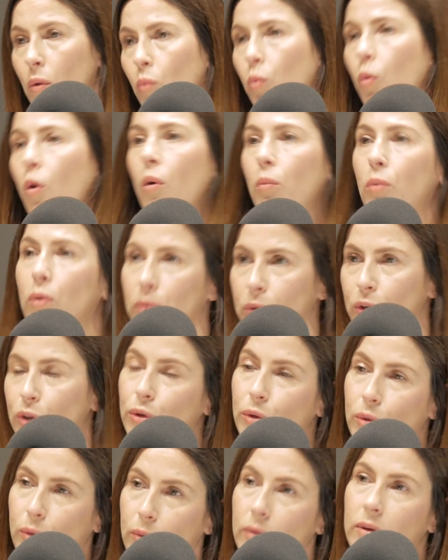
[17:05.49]
what will
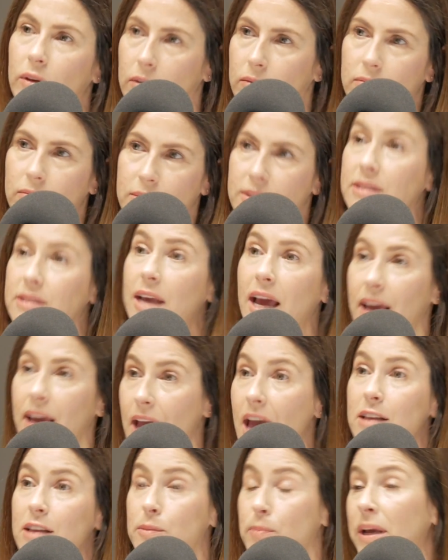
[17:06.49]
you
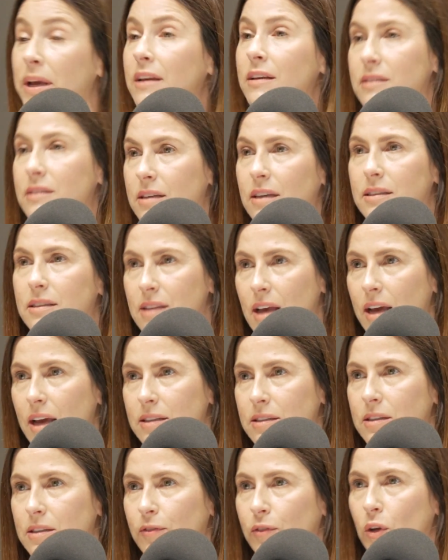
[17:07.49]
say has been a
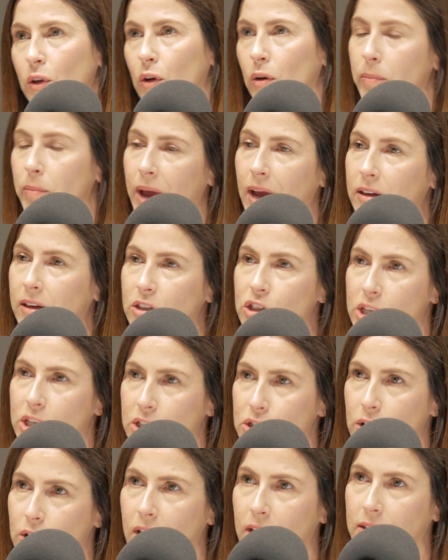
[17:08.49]
success if you look back at
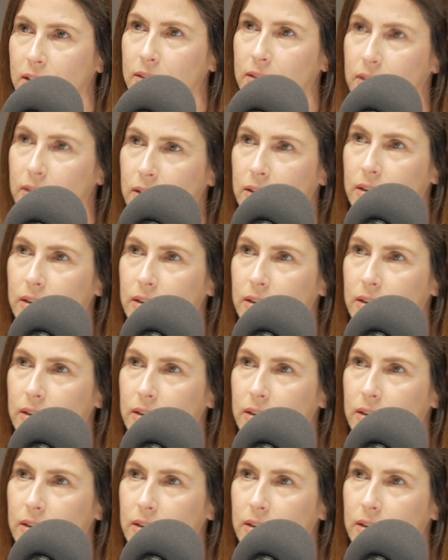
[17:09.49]
Gentrack?